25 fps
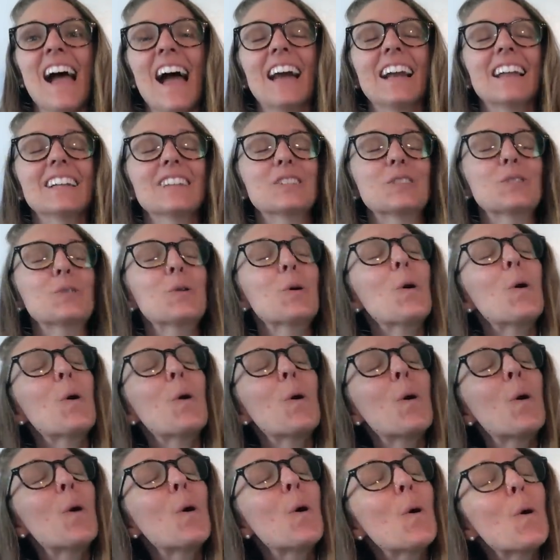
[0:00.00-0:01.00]
and it's a
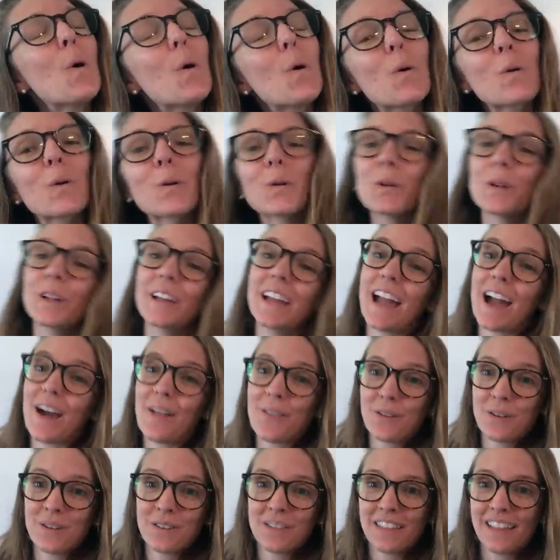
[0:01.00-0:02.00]
totally
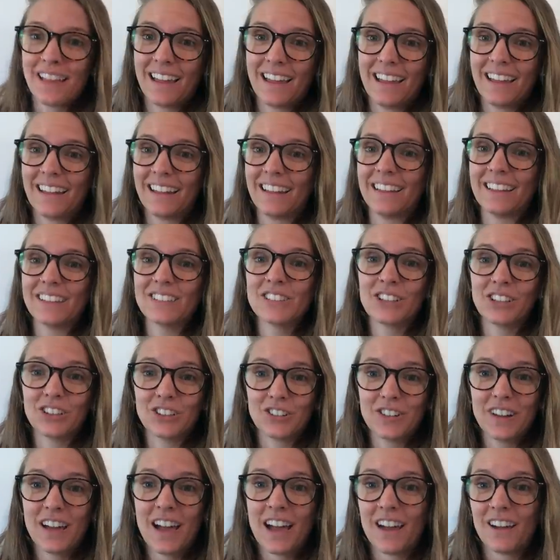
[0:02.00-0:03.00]
other thing to
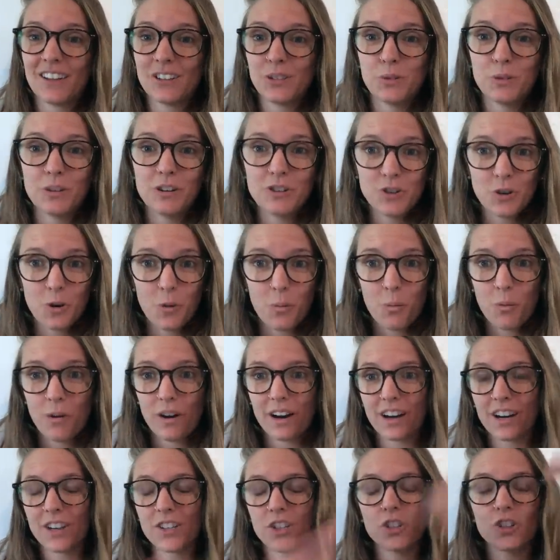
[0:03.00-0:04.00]
learn how to
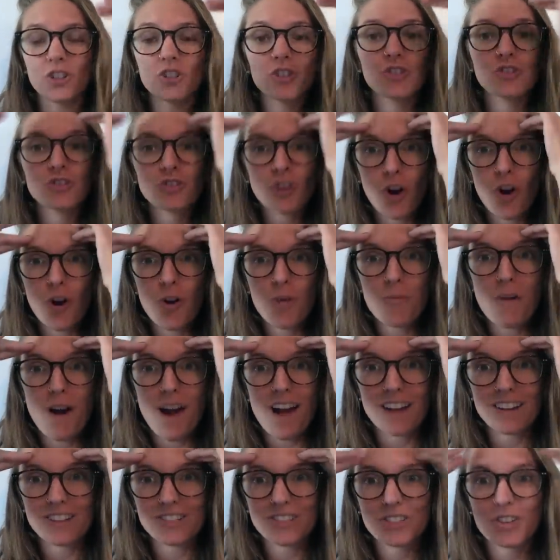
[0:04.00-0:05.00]
interpret because there's so
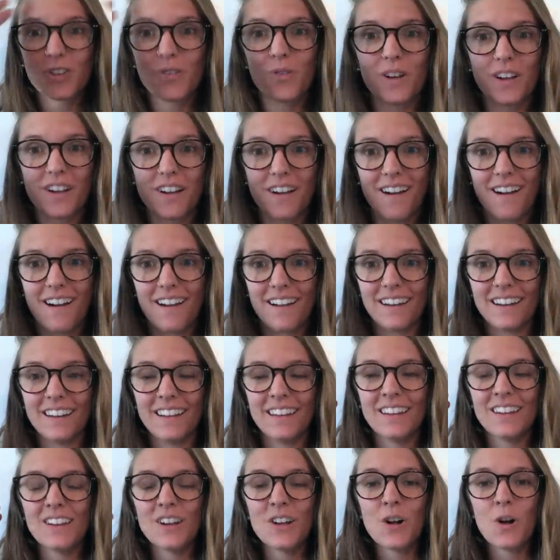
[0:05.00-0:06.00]
much going on
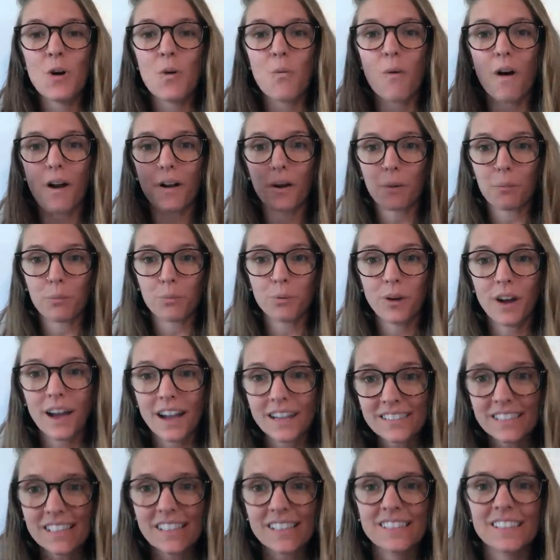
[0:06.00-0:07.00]
while you're
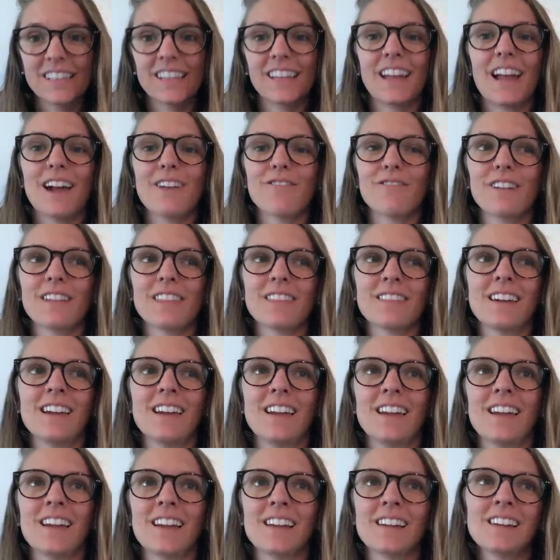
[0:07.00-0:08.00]
processing
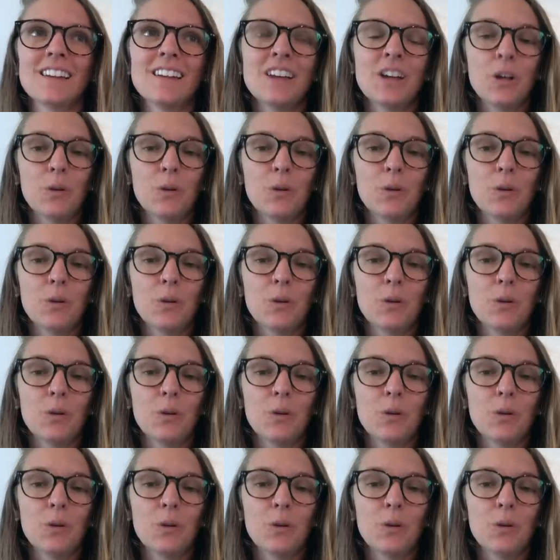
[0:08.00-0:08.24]
everything,